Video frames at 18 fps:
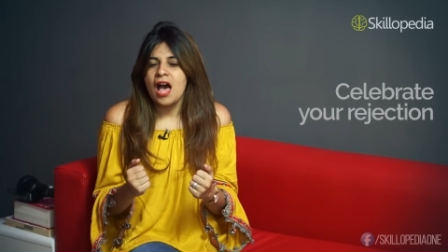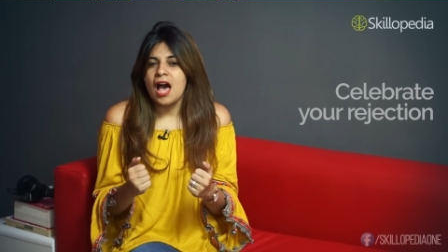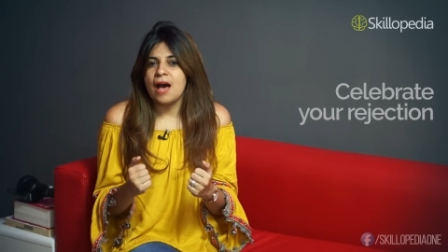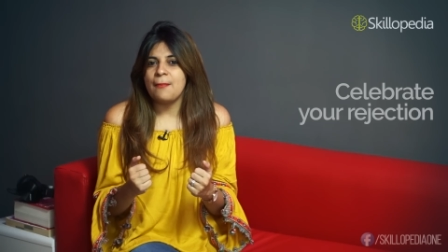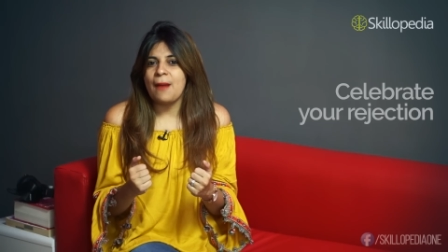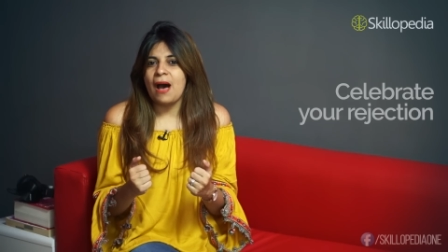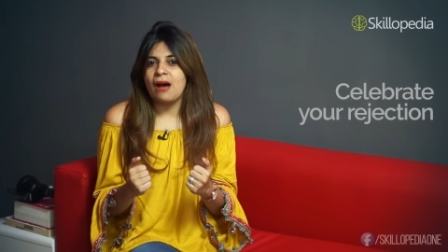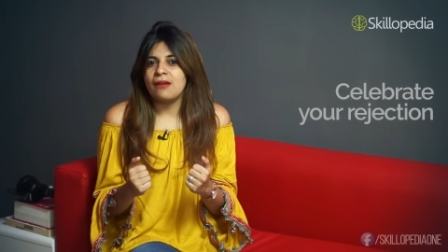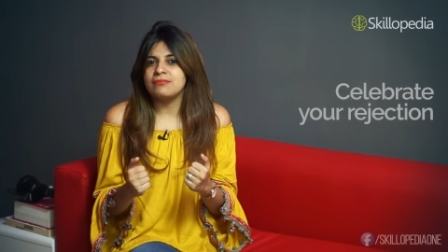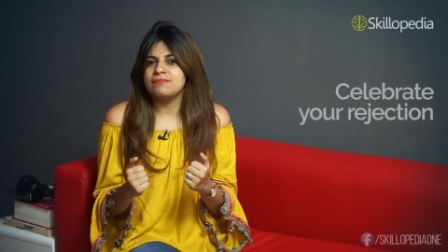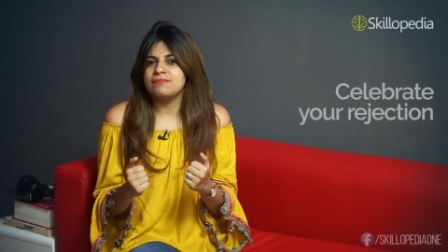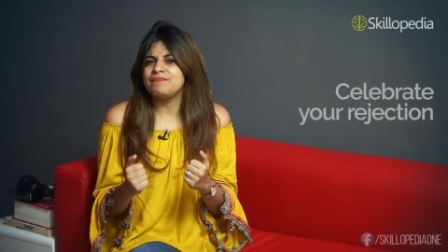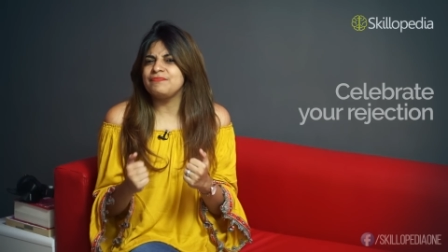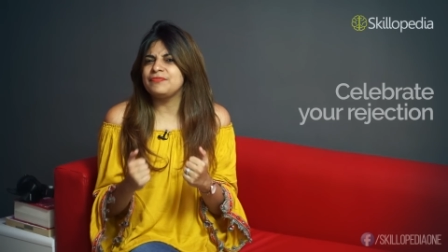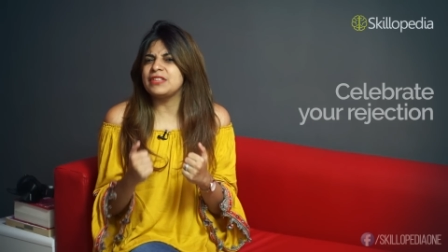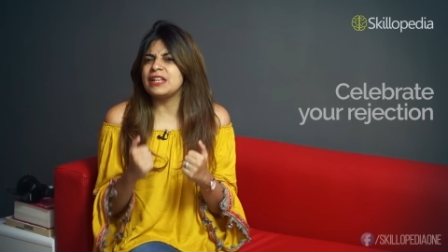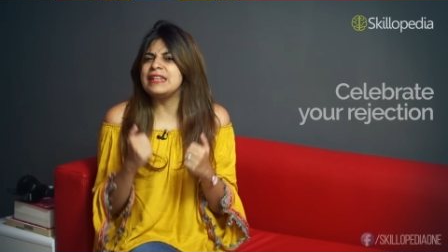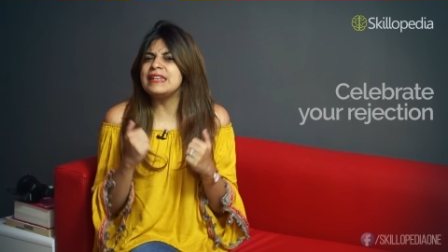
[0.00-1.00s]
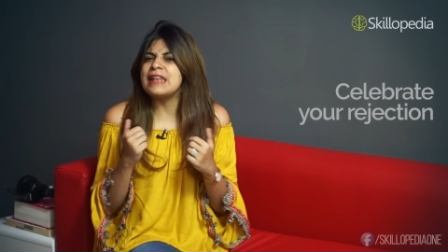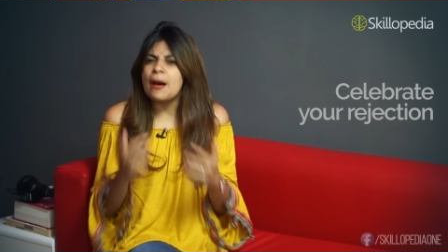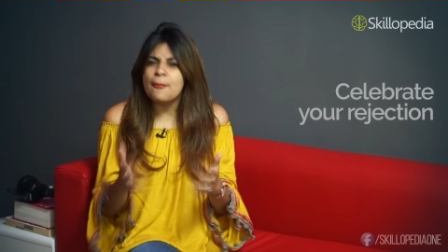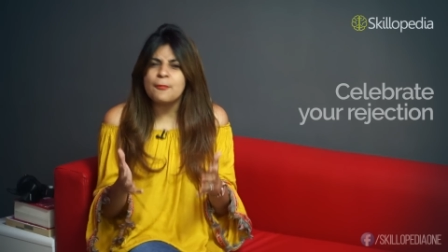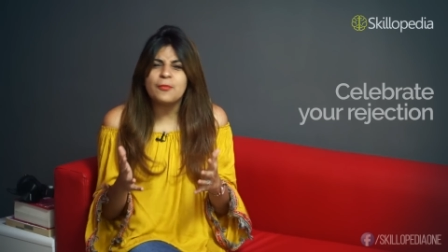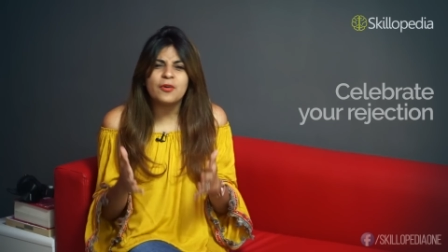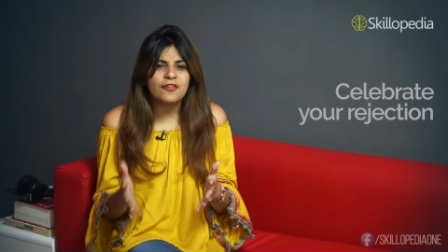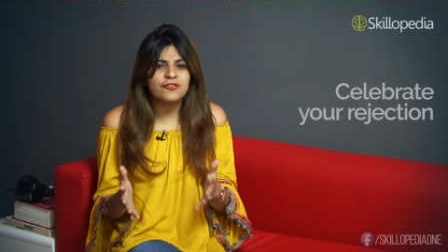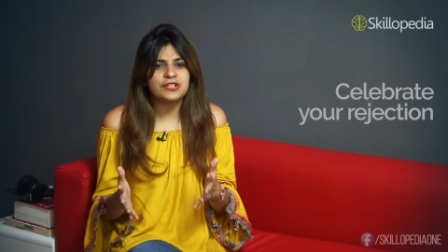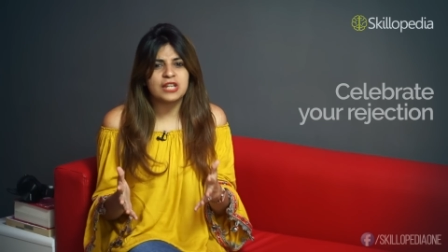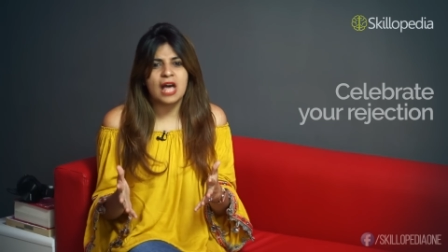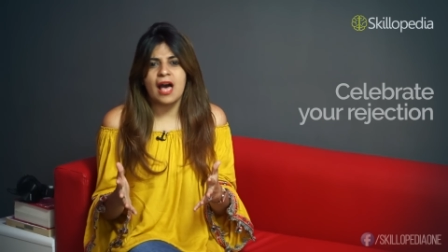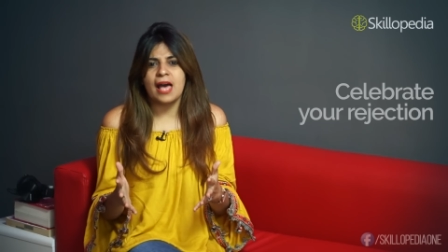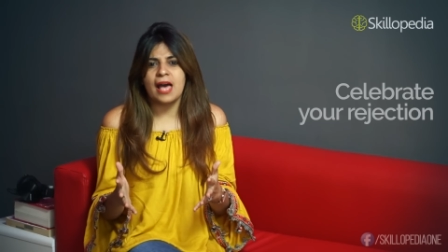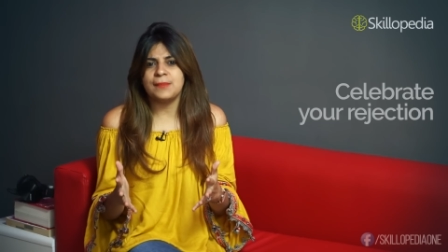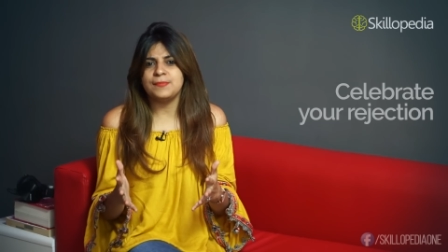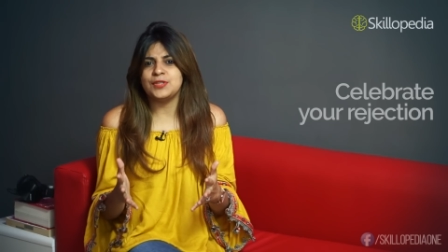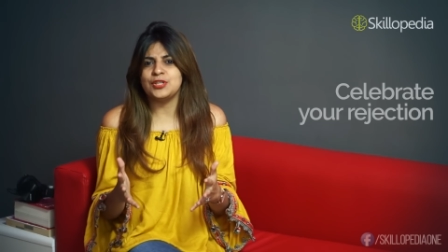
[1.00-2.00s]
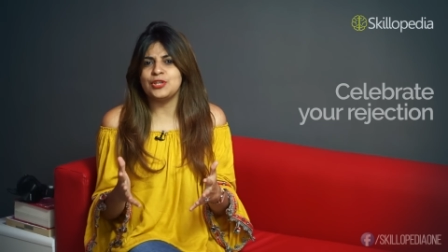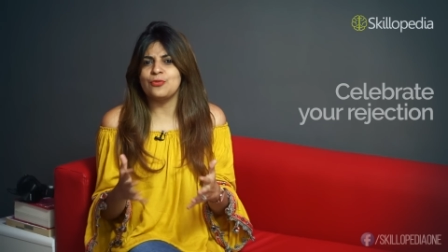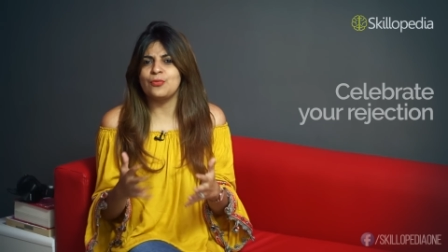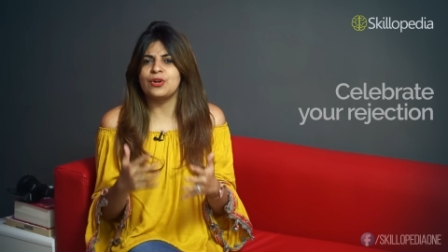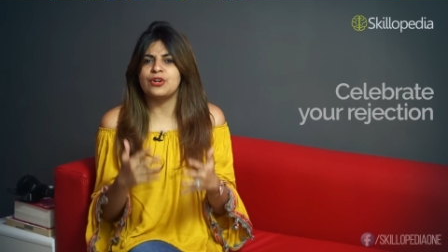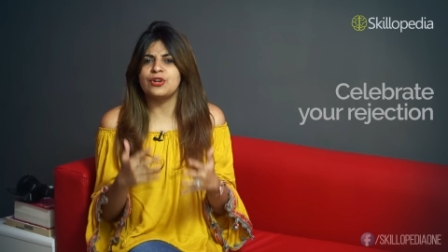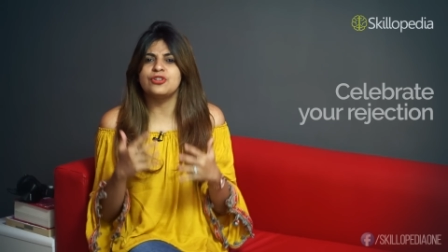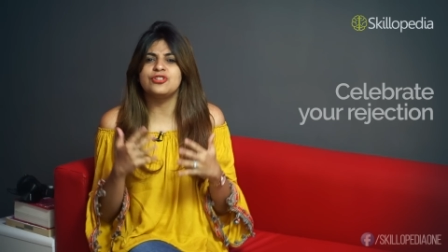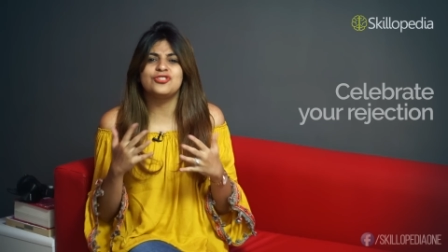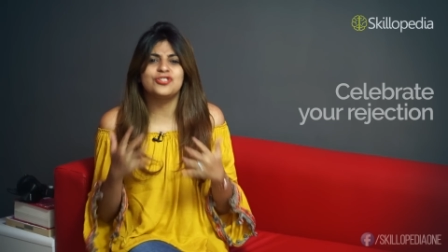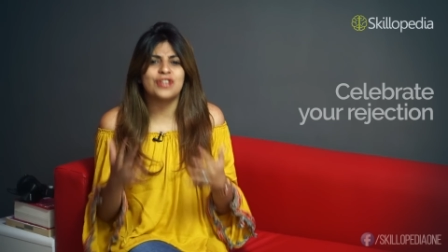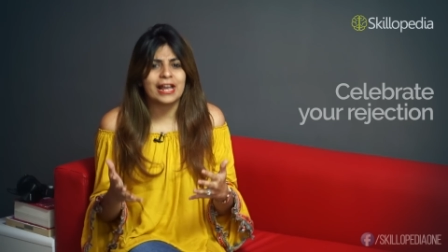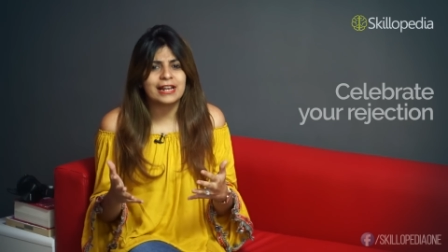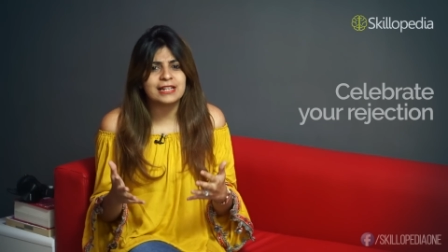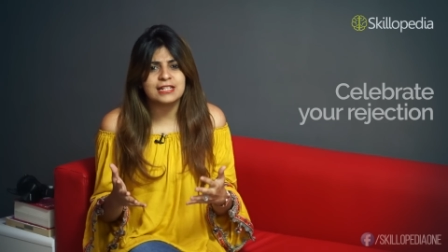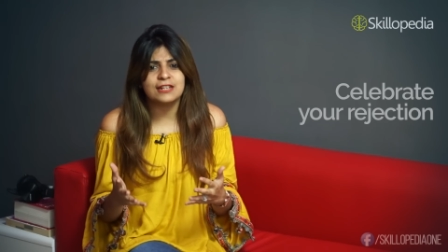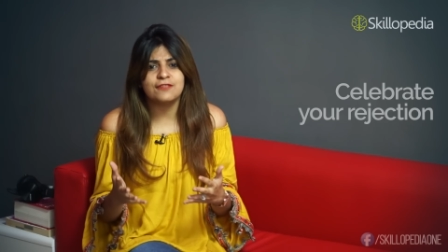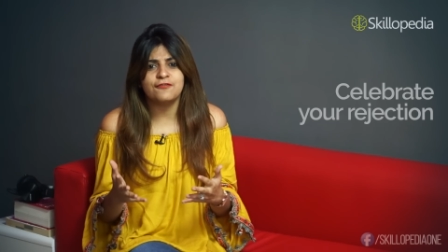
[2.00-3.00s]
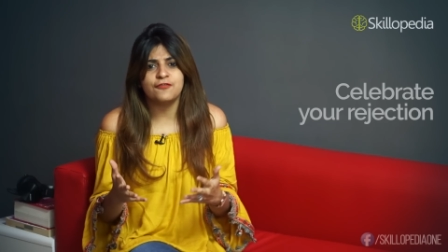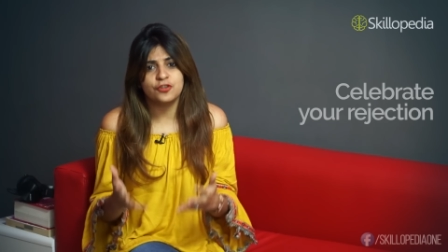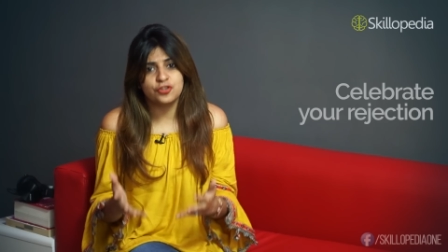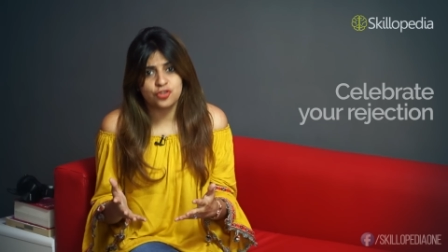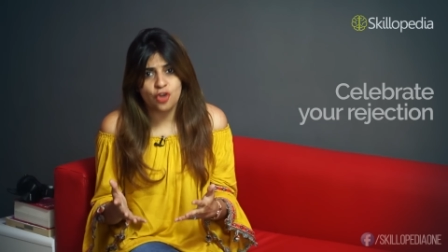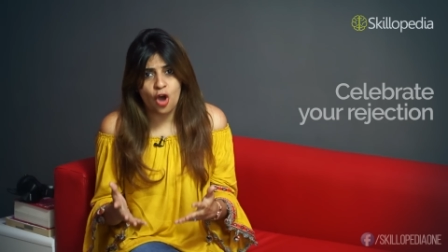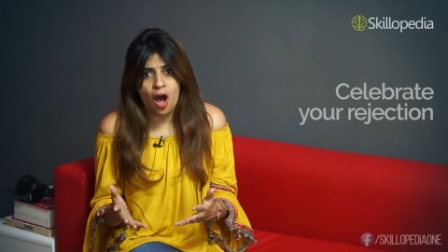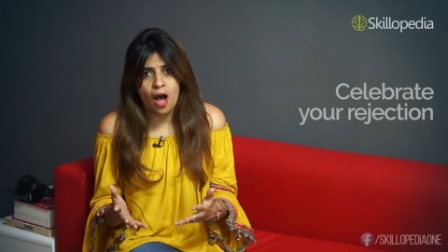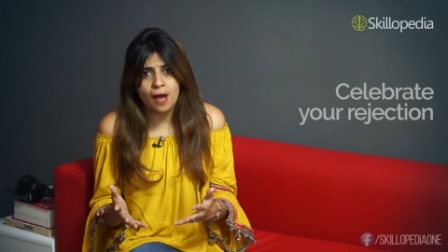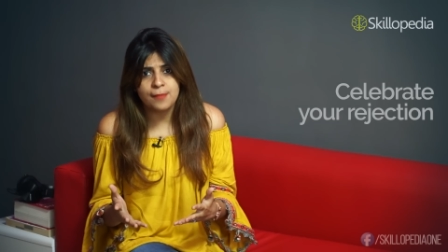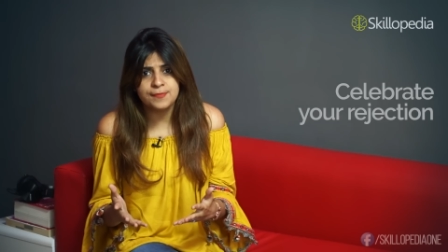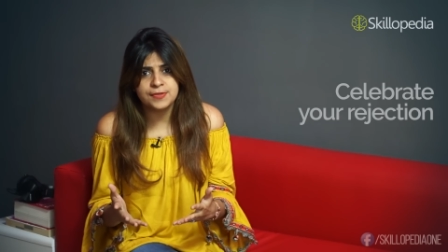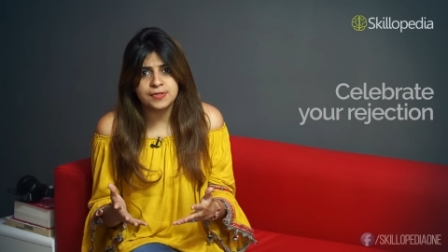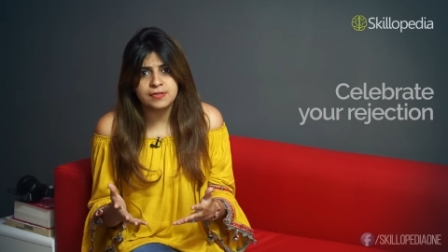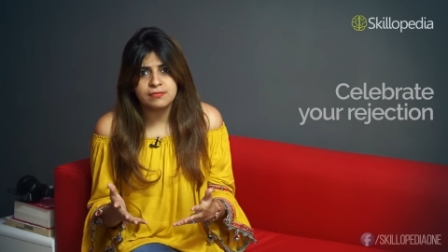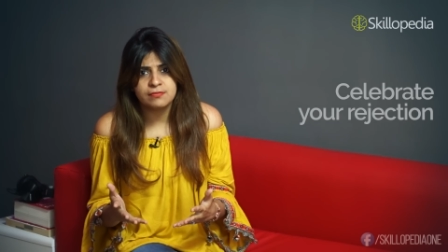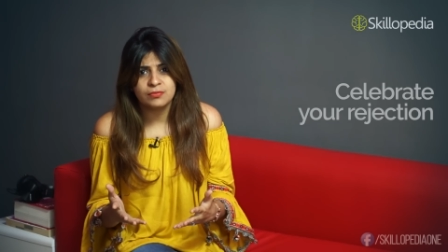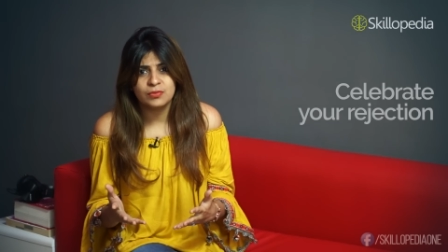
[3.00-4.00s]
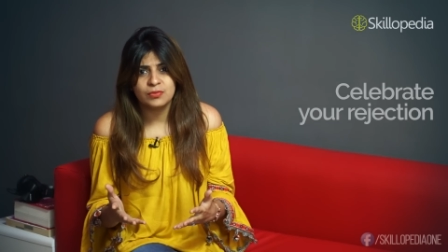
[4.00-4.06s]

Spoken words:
about the number of times you were rejected for jobs,